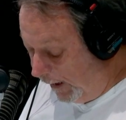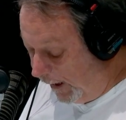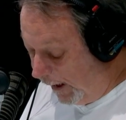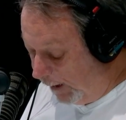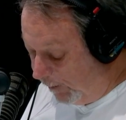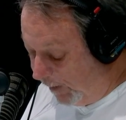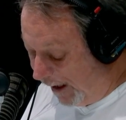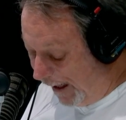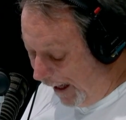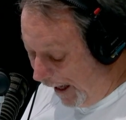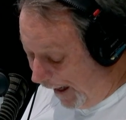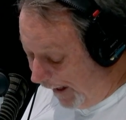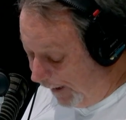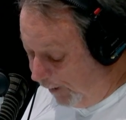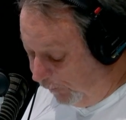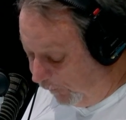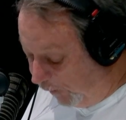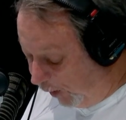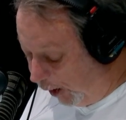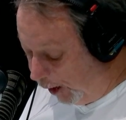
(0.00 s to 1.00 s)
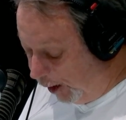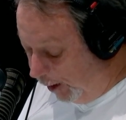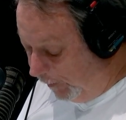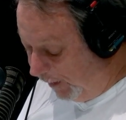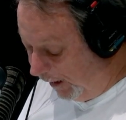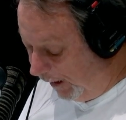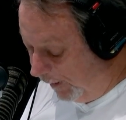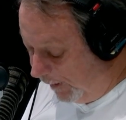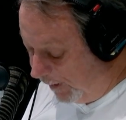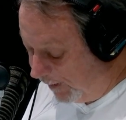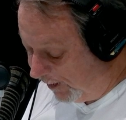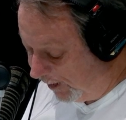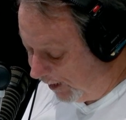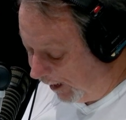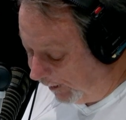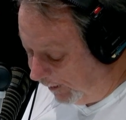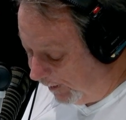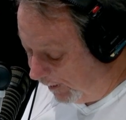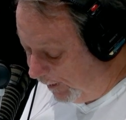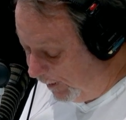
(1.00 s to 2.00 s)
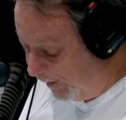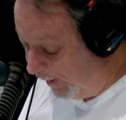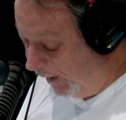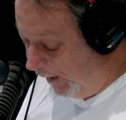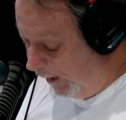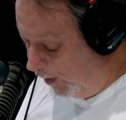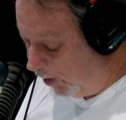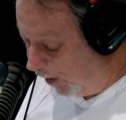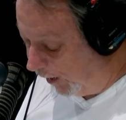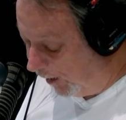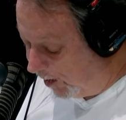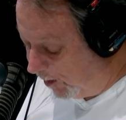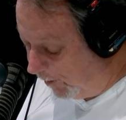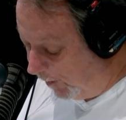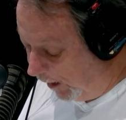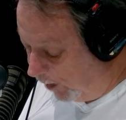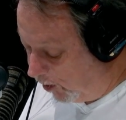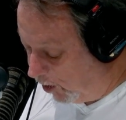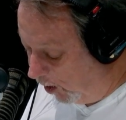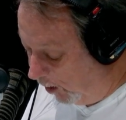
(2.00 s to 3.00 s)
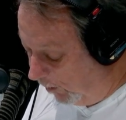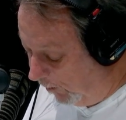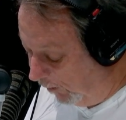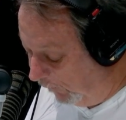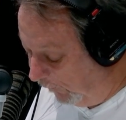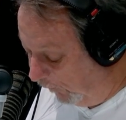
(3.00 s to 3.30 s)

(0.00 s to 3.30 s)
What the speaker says: name the adverb in this sentence. She can speak German